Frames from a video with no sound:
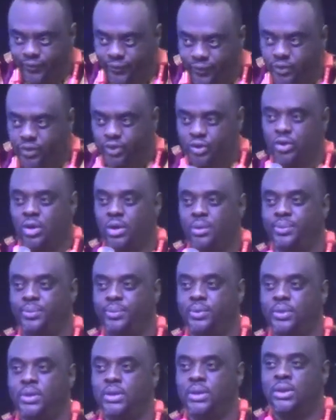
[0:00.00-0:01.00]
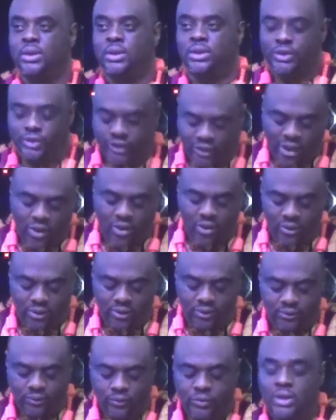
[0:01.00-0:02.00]
Full stop. Second,
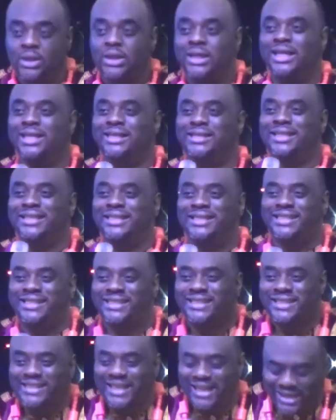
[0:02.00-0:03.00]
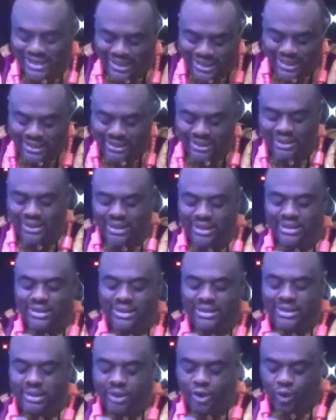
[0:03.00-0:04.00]
it is seeing
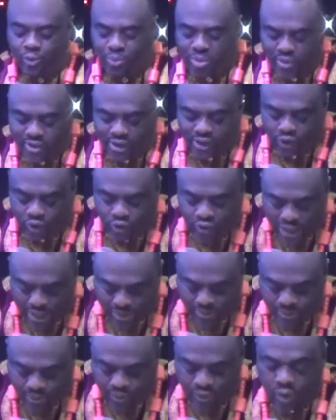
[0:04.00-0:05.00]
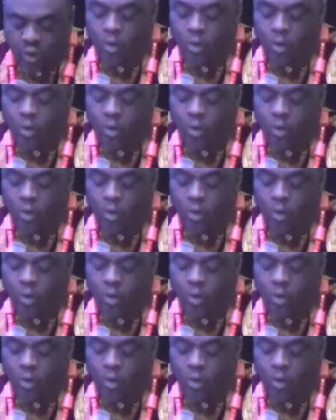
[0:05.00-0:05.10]
in the spirit realm